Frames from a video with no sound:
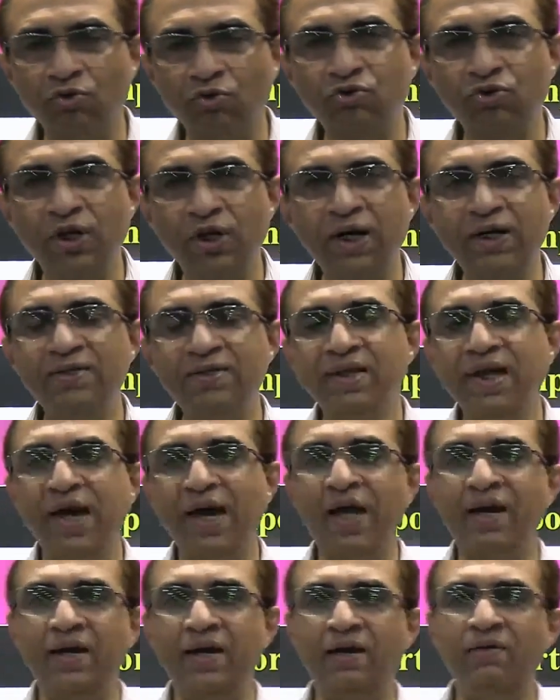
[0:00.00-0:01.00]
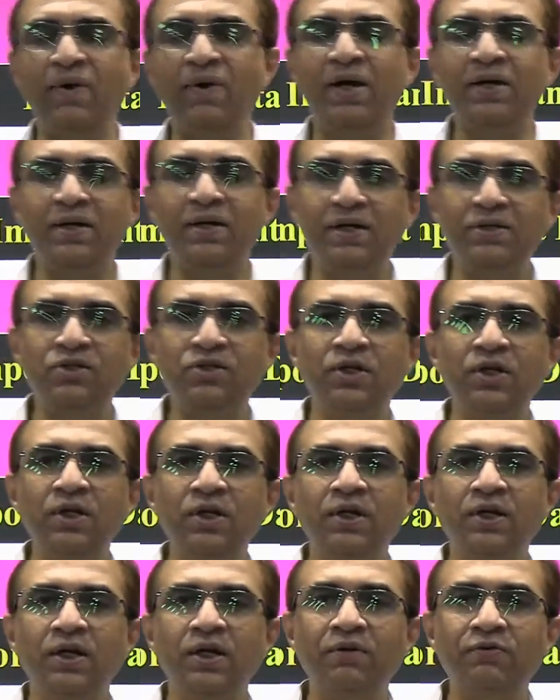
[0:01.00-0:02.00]
So that is the added advantage
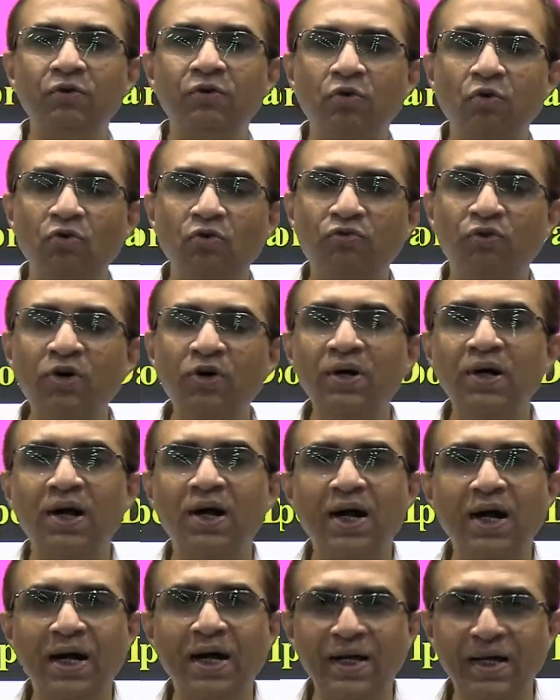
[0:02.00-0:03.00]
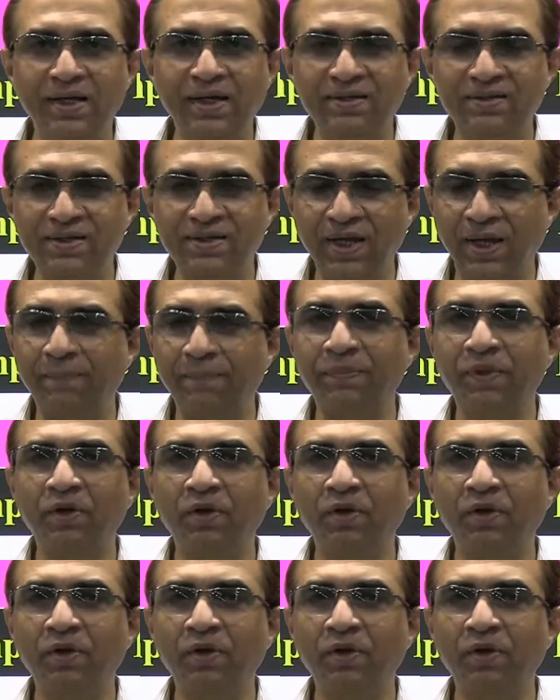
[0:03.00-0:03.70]
if you go for IIST.